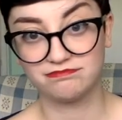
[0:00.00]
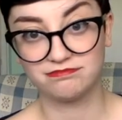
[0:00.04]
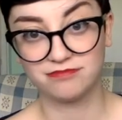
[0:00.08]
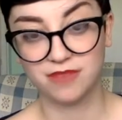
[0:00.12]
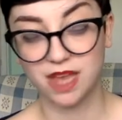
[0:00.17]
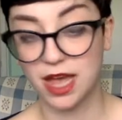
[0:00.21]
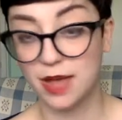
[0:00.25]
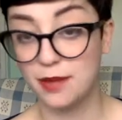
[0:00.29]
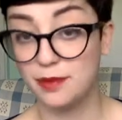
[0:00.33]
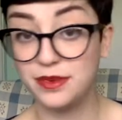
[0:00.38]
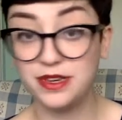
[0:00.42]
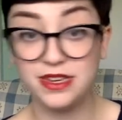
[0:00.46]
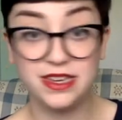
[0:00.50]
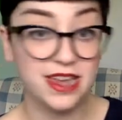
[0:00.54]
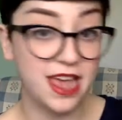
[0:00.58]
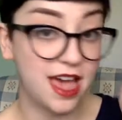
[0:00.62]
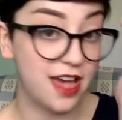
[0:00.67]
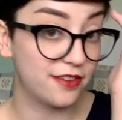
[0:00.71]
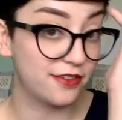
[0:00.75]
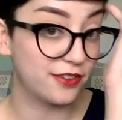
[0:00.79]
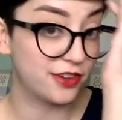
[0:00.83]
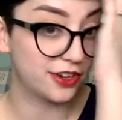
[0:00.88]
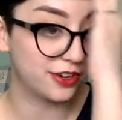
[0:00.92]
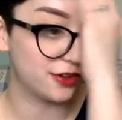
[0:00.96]
I'm
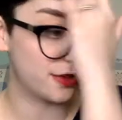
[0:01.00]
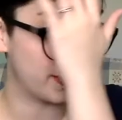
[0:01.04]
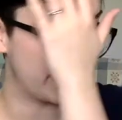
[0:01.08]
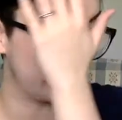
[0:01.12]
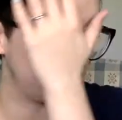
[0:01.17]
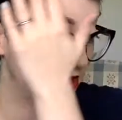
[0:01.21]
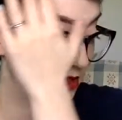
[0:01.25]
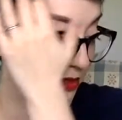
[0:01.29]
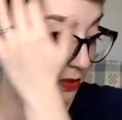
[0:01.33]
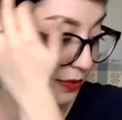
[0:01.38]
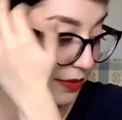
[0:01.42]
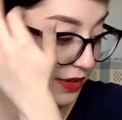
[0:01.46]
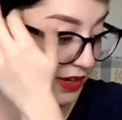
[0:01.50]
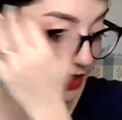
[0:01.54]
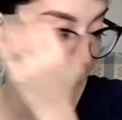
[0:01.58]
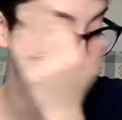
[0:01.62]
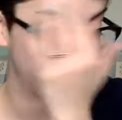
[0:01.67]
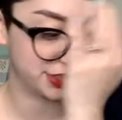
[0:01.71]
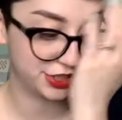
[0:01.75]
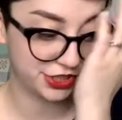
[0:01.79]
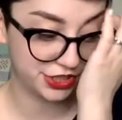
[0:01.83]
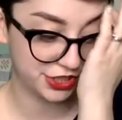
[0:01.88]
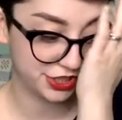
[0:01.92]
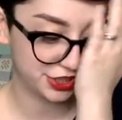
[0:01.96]
never going to
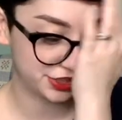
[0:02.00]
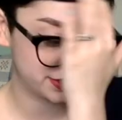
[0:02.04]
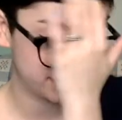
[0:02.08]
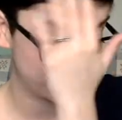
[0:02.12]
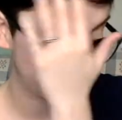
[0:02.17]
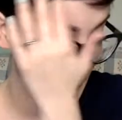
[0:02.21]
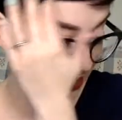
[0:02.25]
reach